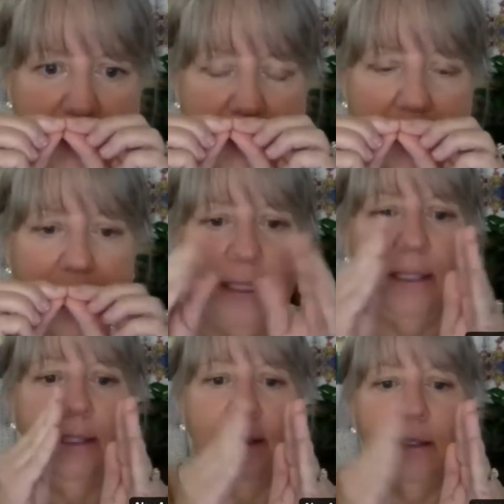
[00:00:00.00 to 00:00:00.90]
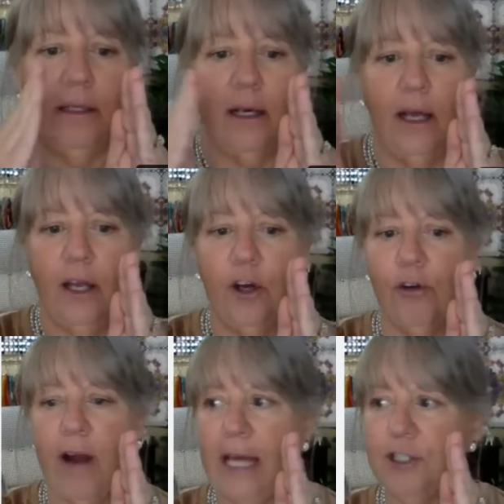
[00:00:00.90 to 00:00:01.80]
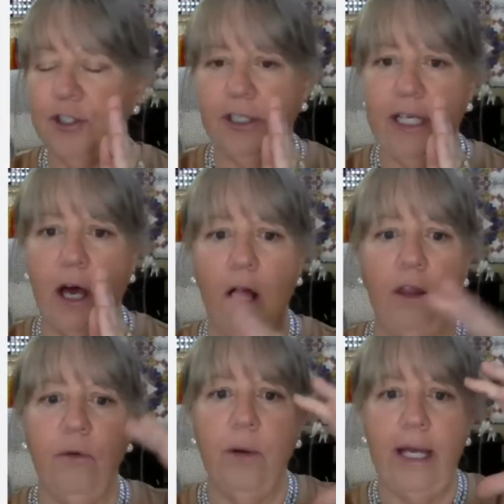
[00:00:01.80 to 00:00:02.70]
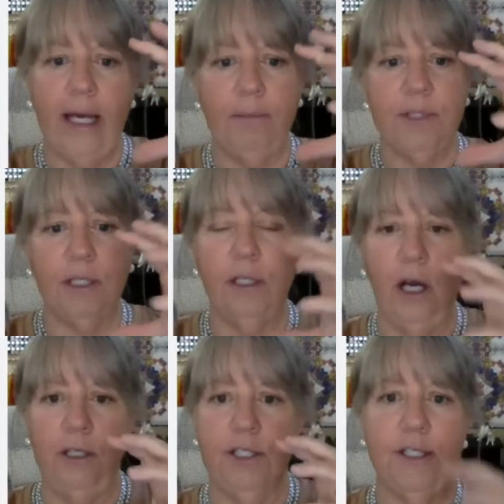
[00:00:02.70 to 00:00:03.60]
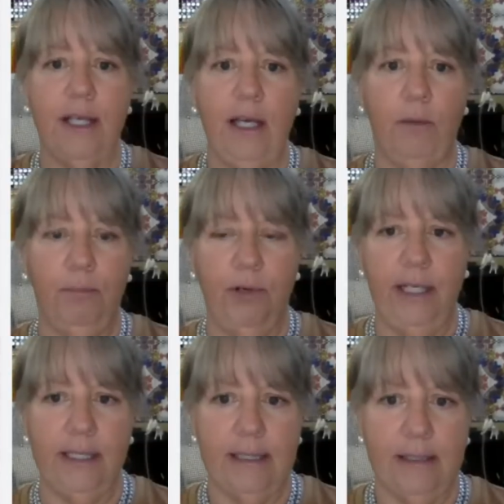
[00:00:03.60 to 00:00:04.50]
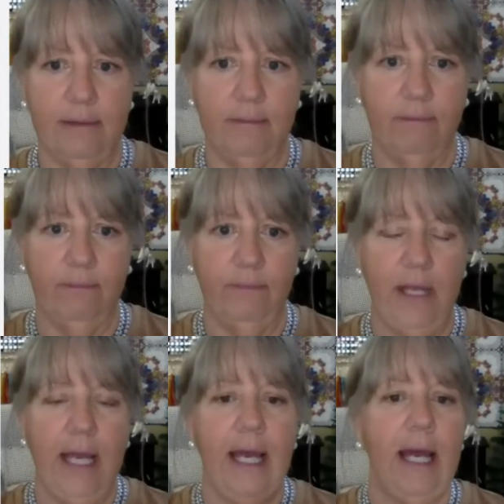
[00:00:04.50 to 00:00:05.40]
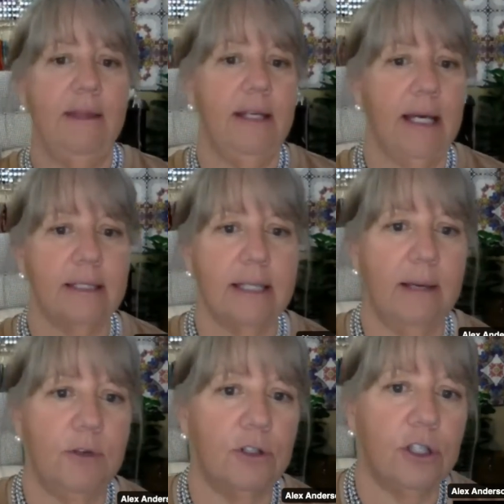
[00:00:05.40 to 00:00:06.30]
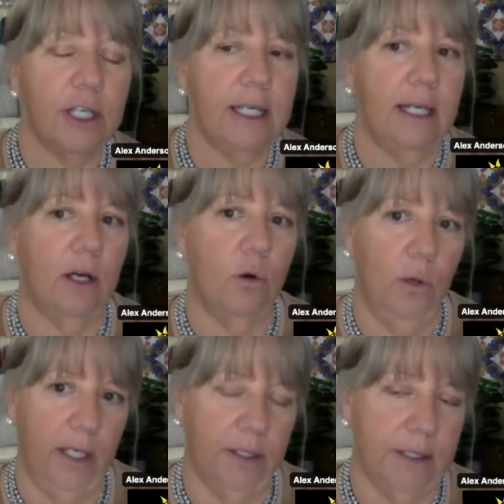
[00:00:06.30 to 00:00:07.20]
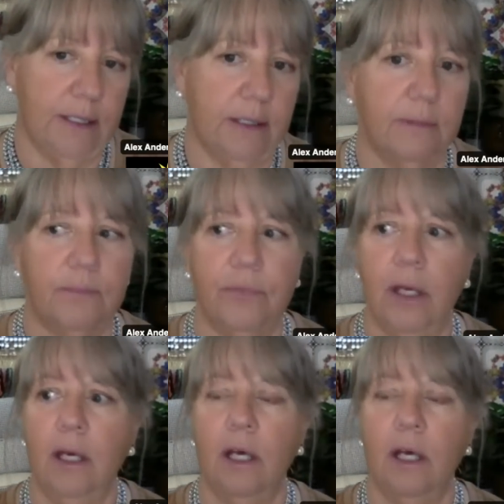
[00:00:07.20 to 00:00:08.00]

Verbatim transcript: prints gradually all the way up to large scale prints. And the next time you're looking at quilts,